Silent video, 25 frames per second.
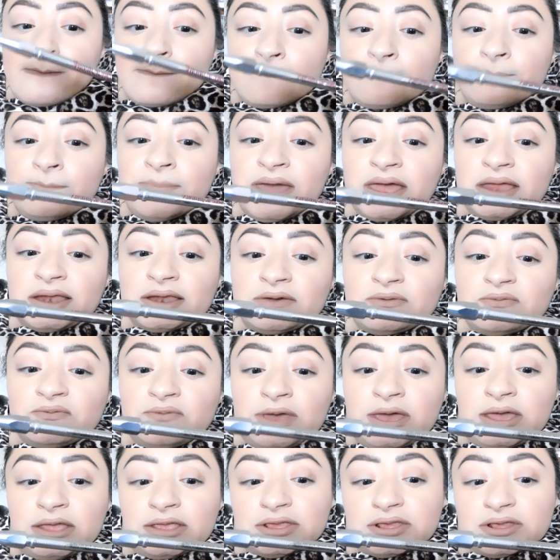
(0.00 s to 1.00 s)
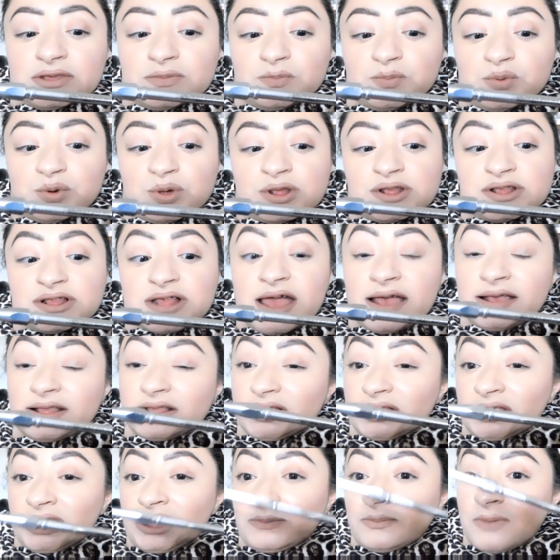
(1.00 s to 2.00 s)
Befit
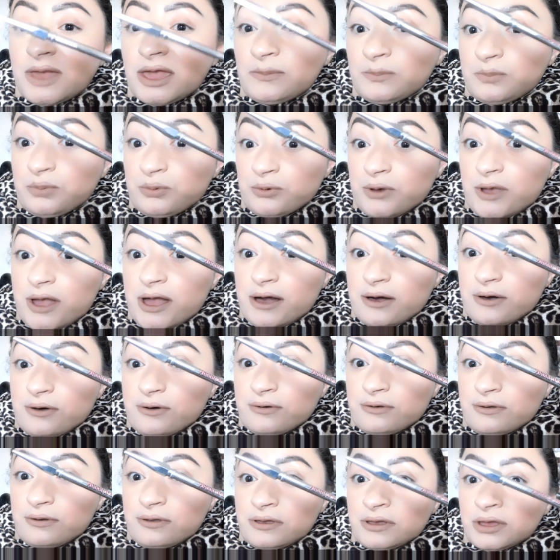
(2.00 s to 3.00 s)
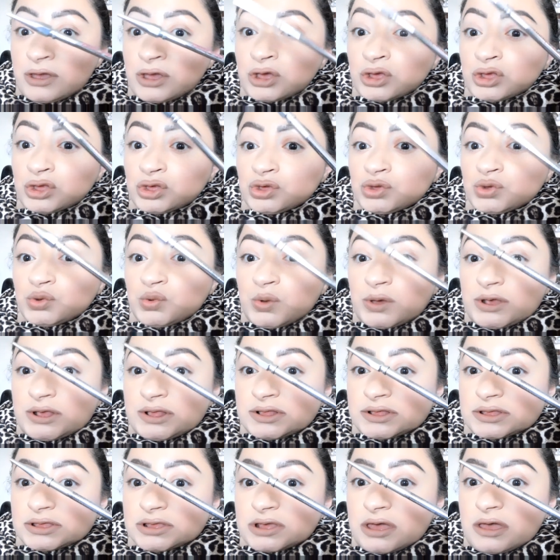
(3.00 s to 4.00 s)
Precisely My Brow
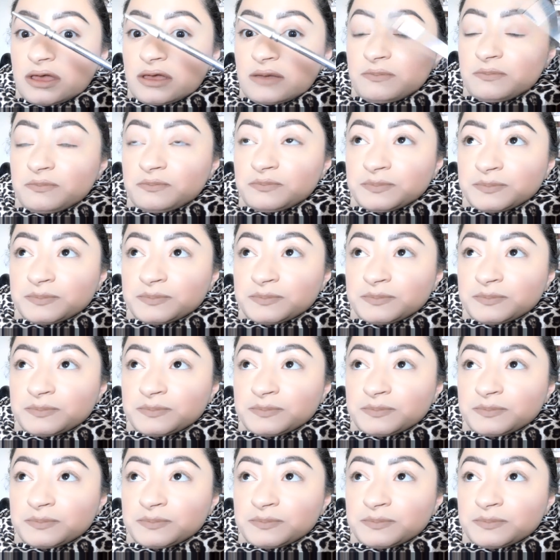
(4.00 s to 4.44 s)
Twist Up